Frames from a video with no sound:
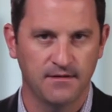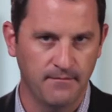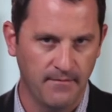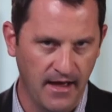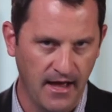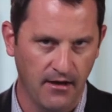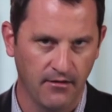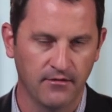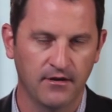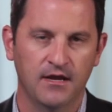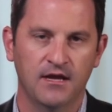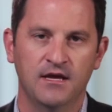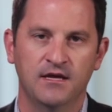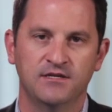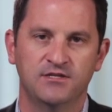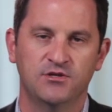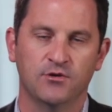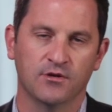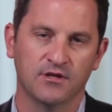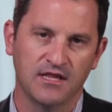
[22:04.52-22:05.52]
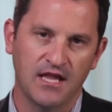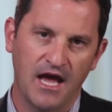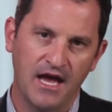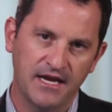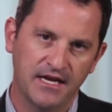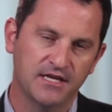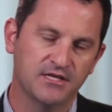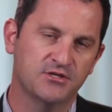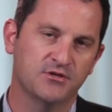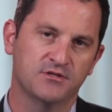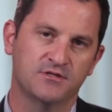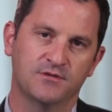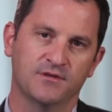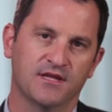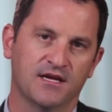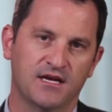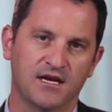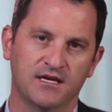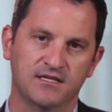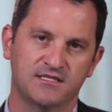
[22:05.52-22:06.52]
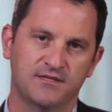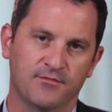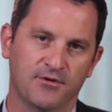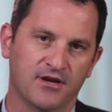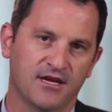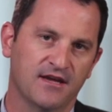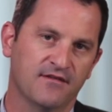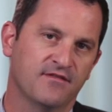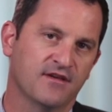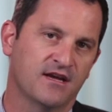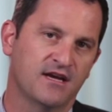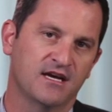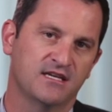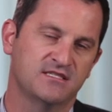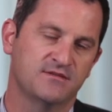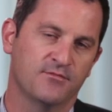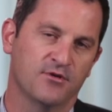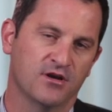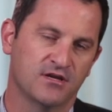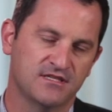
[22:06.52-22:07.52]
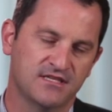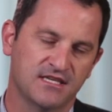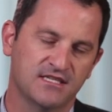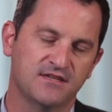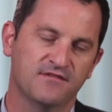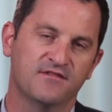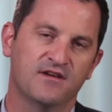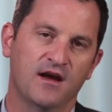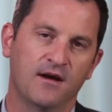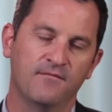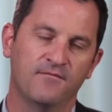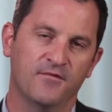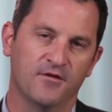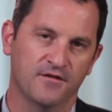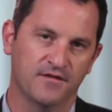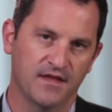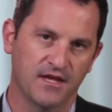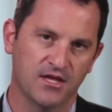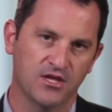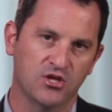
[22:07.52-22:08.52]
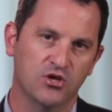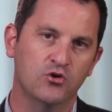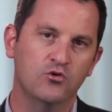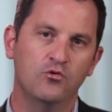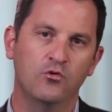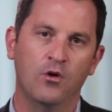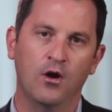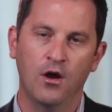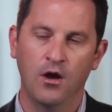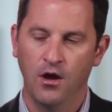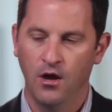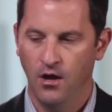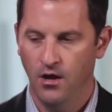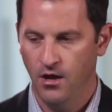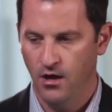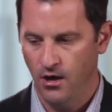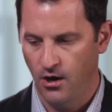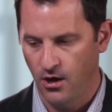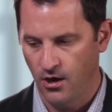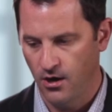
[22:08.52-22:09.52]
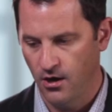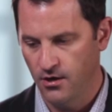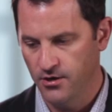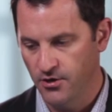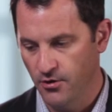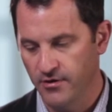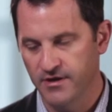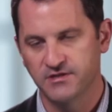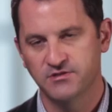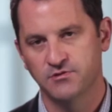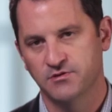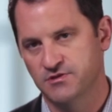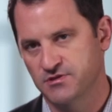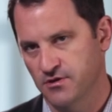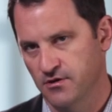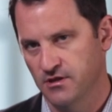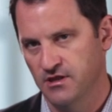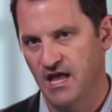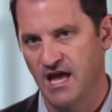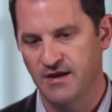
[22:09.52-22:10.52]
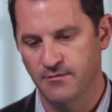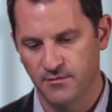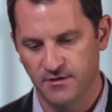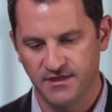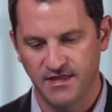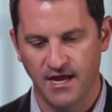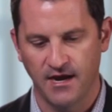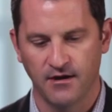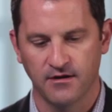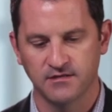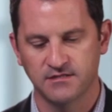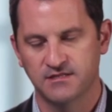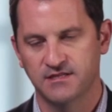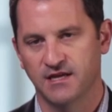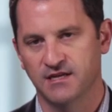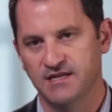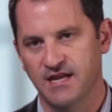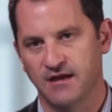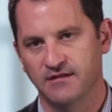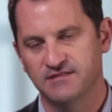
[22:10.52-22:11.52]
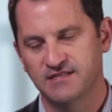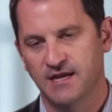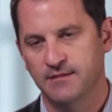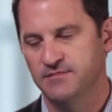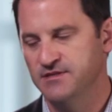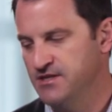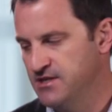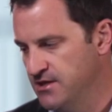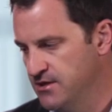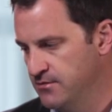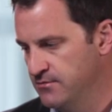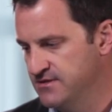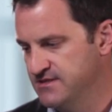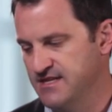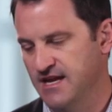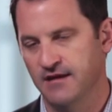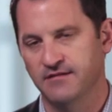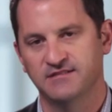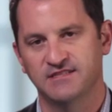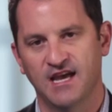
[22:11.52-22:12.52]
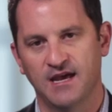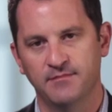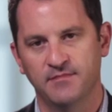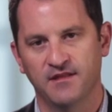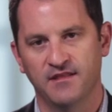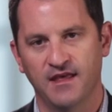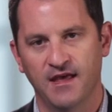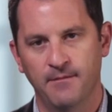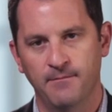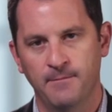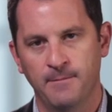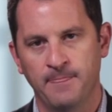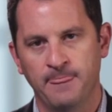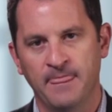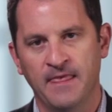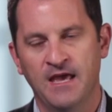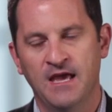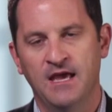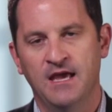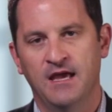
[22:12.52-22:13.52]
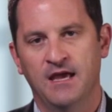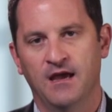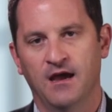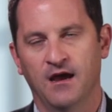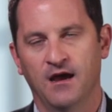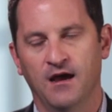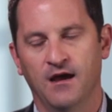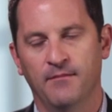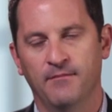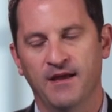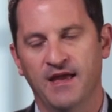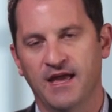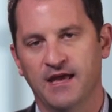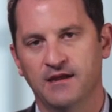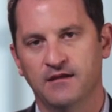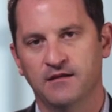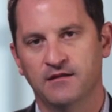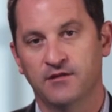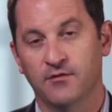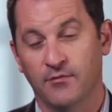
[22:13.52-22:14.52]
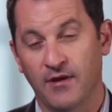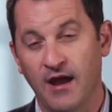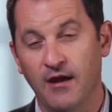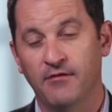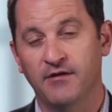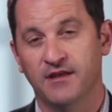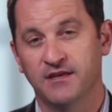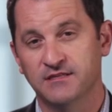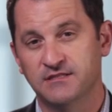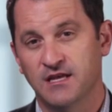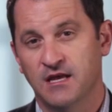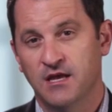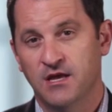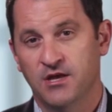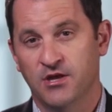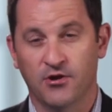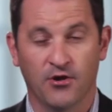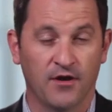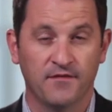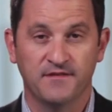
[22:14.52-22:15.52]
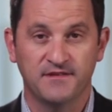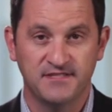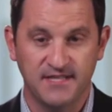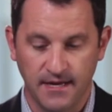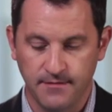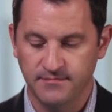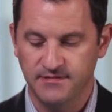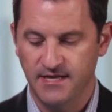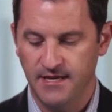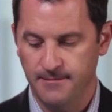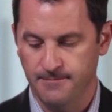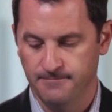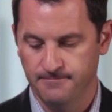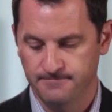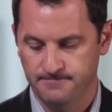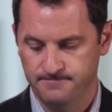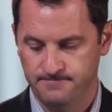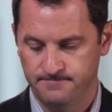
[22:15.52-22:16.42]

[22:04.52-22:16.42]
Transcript: amount to align interests with the customer and give the customer a sense of comfort that your interests are aligned with theirs, that downtime to you is downtime to them, and the reality is you're on the same team.